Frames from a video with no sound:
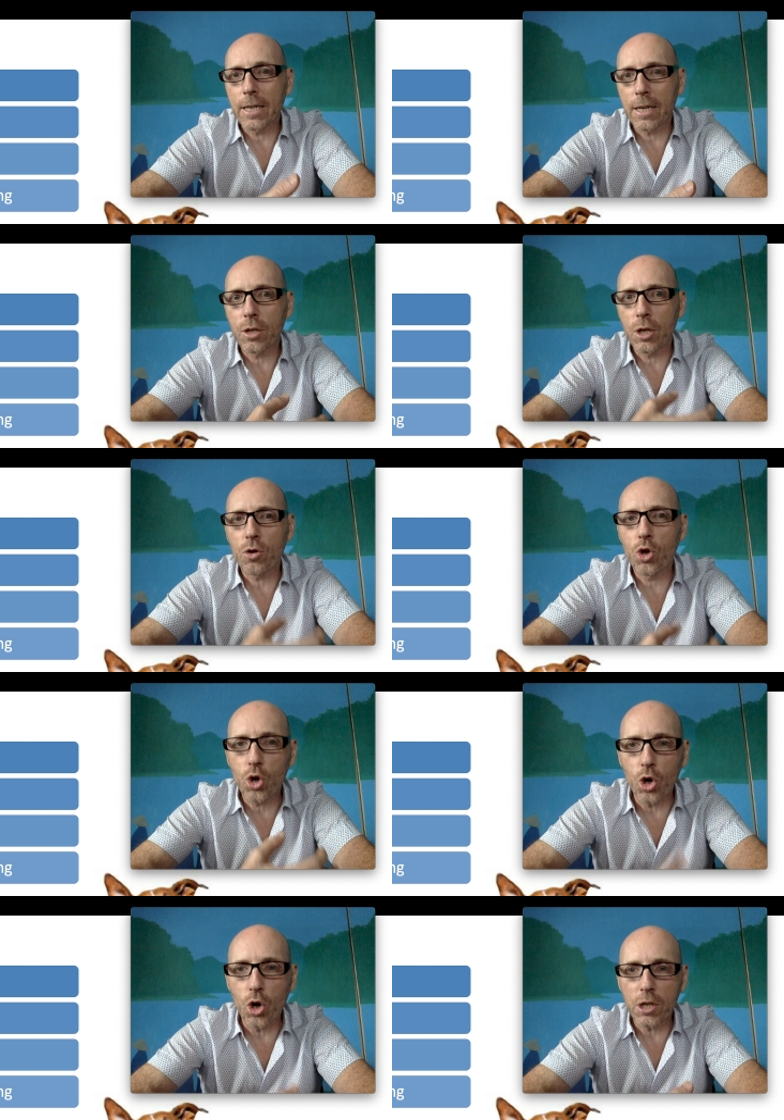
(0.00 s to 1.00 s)
Yeah, so you've
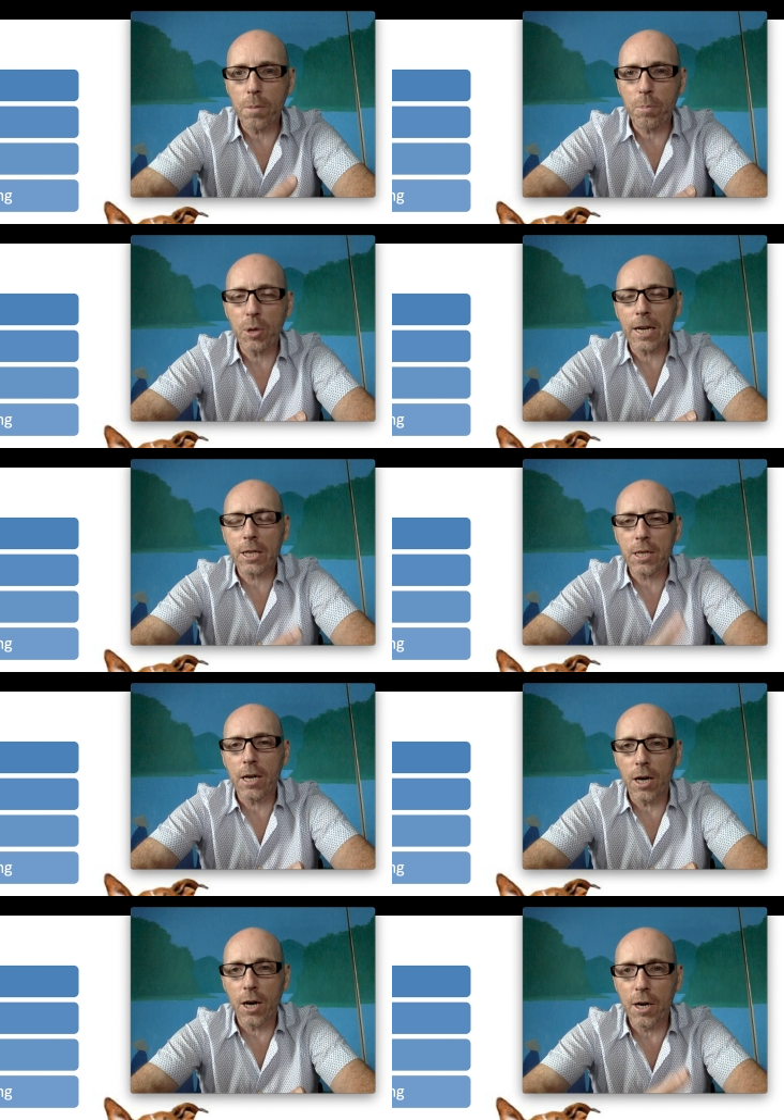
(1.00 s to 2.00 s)
got to practice
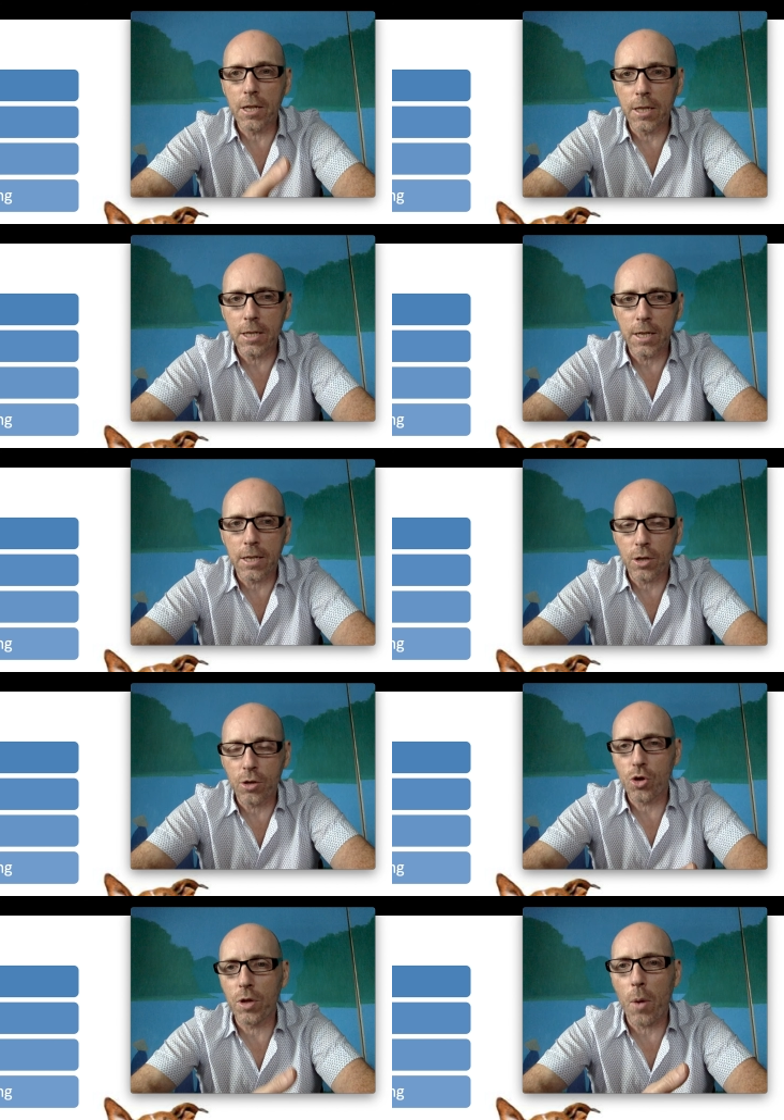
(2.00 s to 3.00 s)
hard at listening skills.
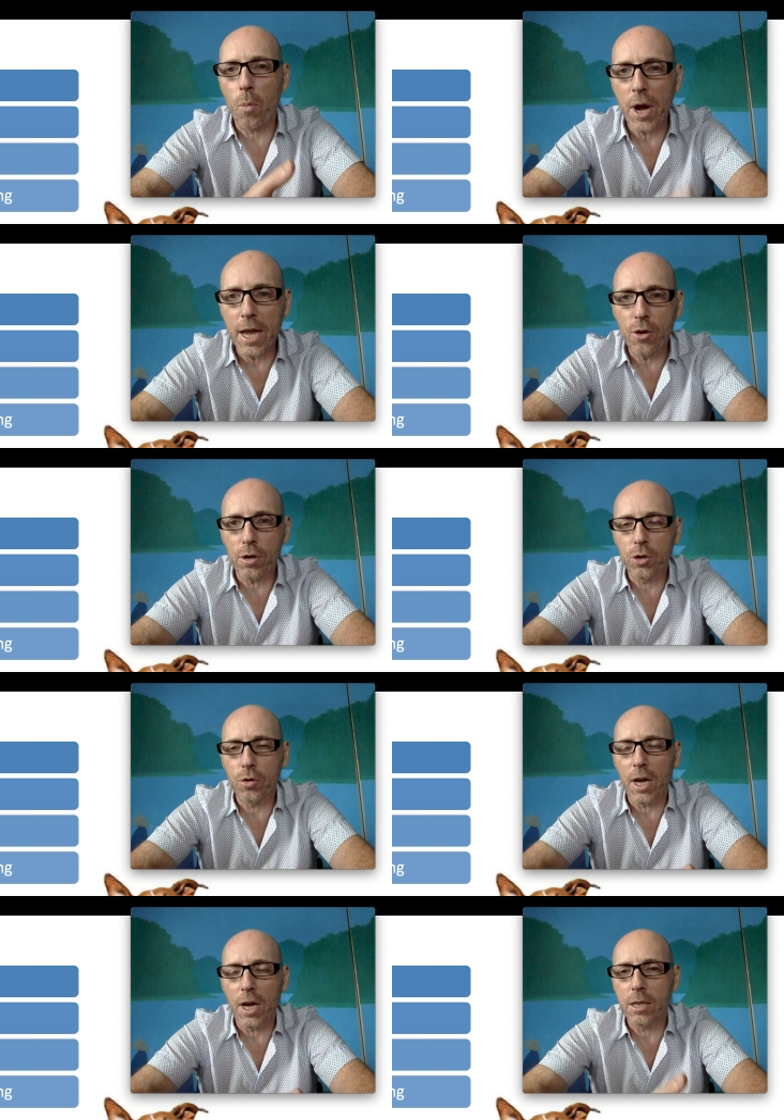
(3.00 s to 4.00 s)
The only way you can do
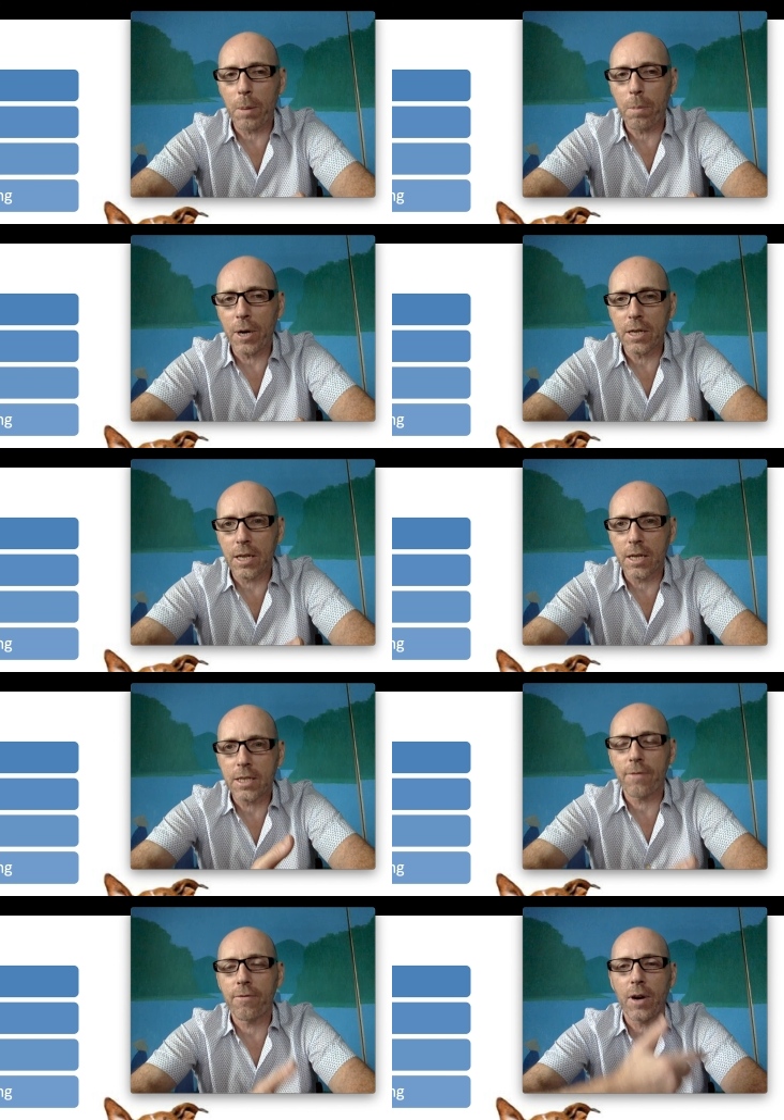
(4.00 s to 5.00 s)
that is by practicing in a
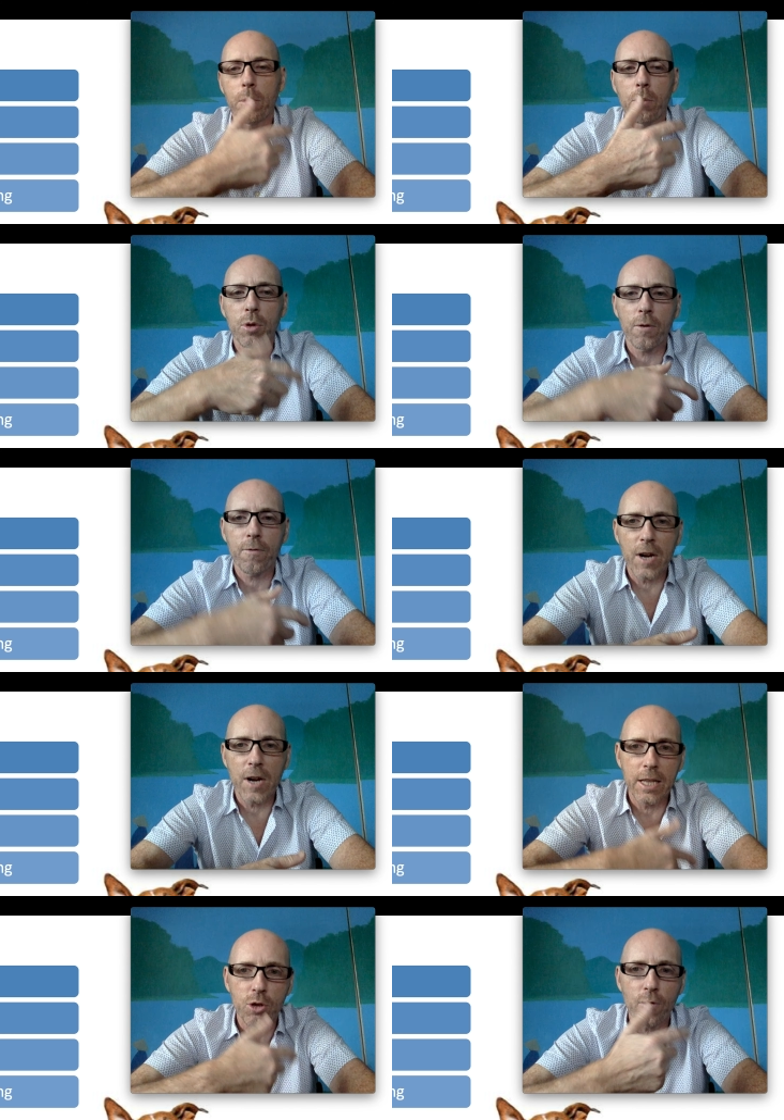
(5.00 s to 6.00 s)
safe environment with your
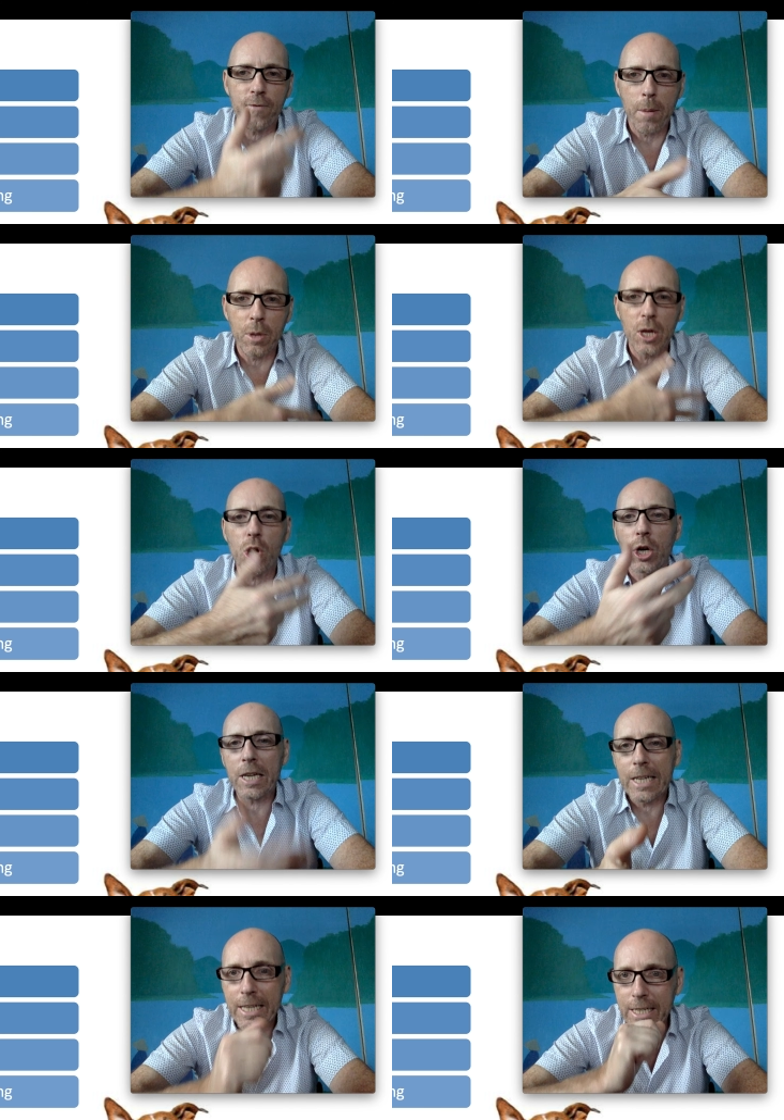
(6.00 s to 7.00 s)
friends, your family, your
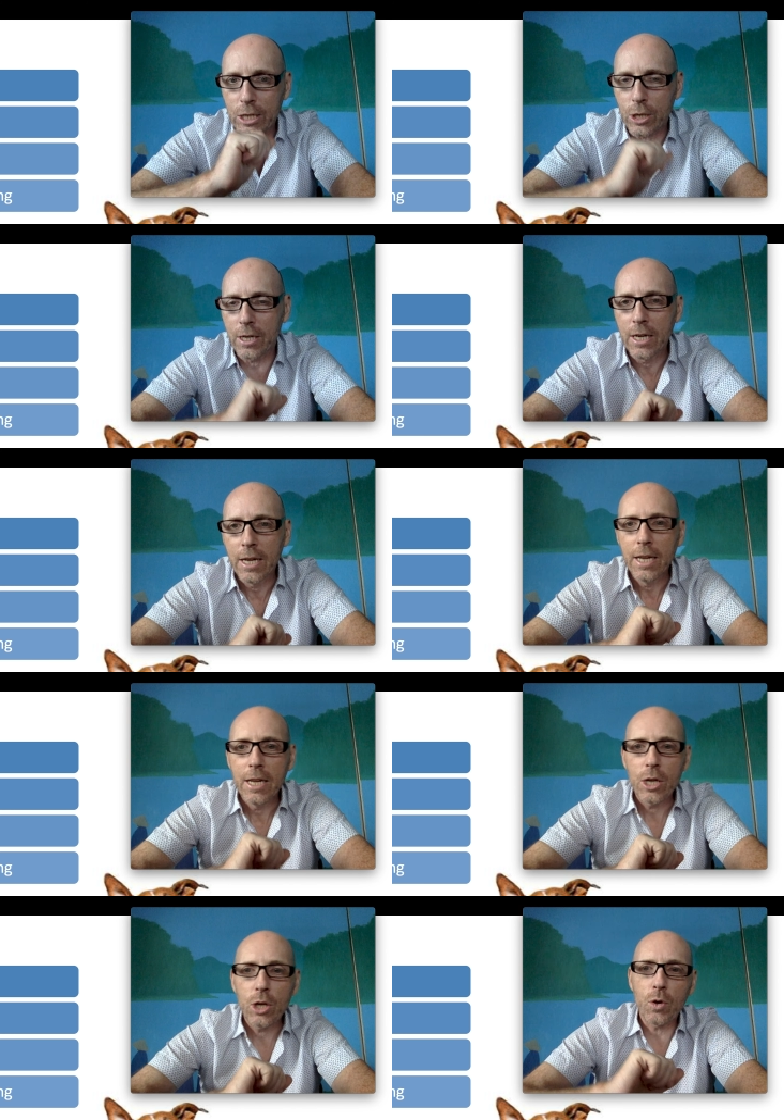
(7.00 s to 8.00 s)
kids, your
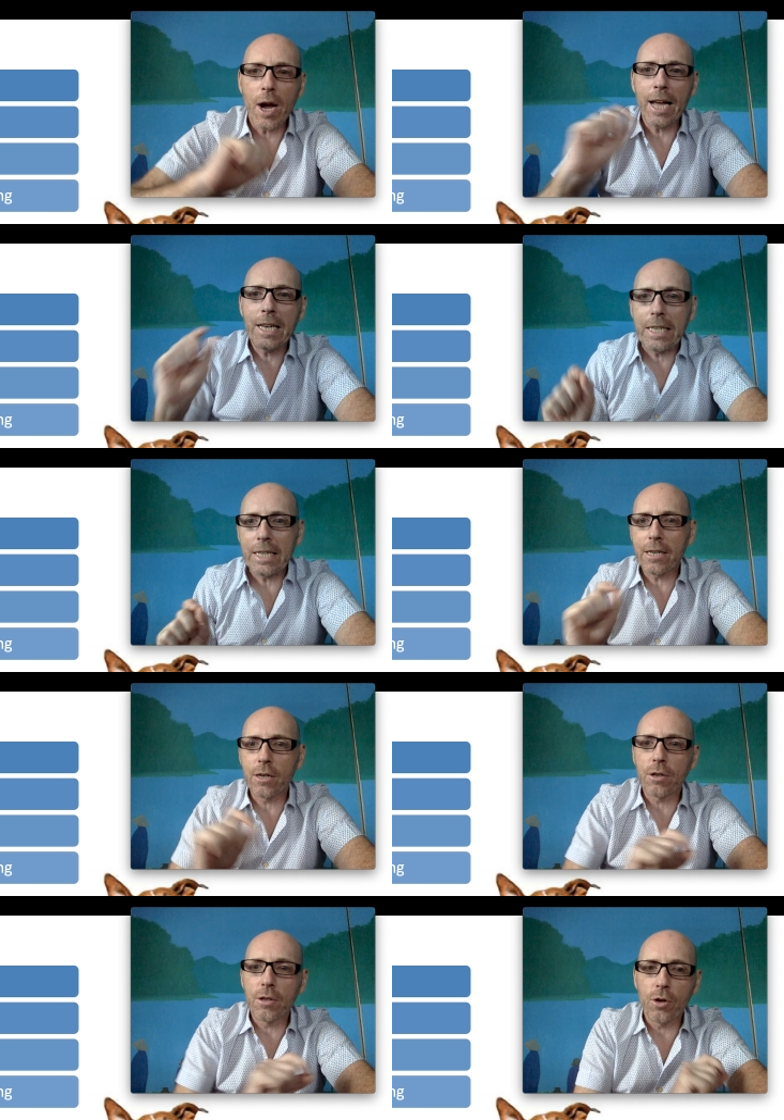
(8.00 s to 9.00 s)
auntie,
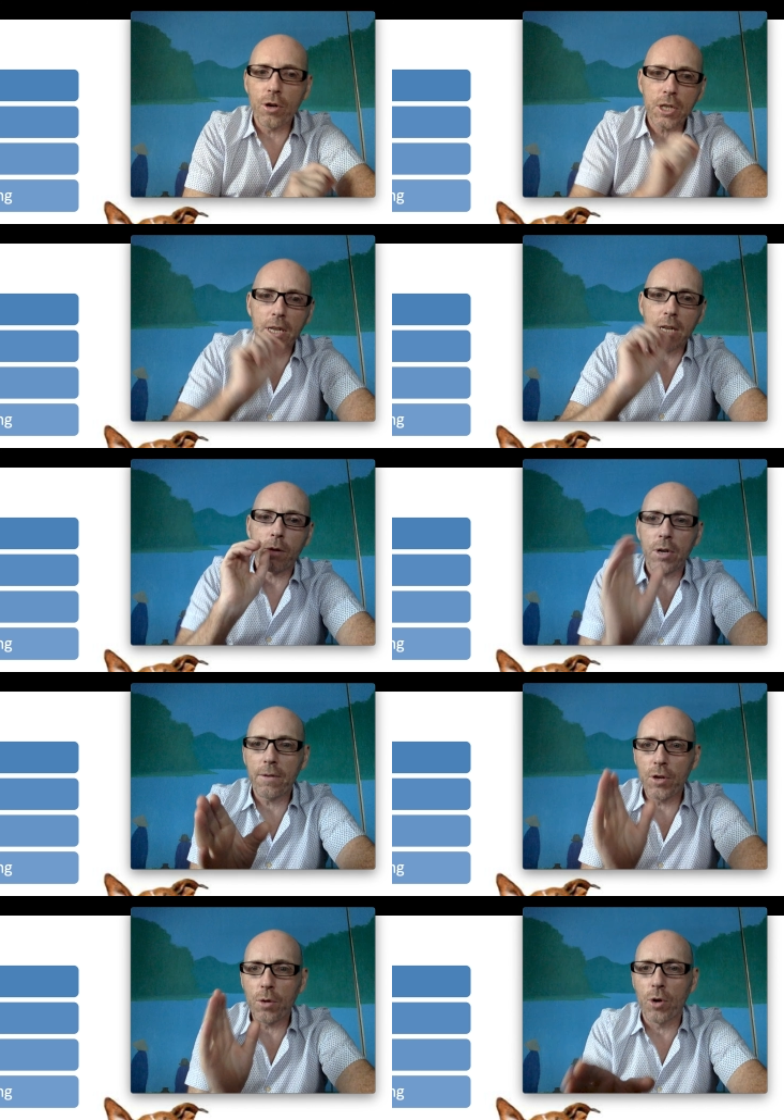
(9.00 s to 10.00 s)
uncle in the hawker center, whatever
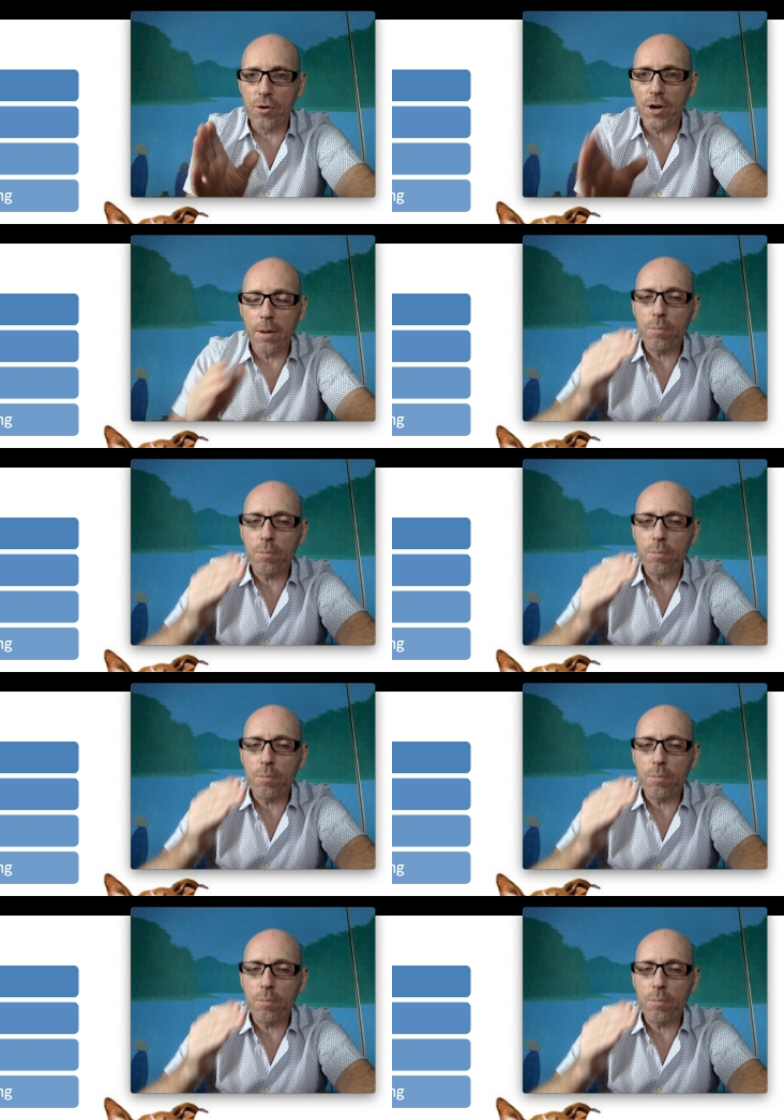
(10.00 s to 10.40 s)
you want, right?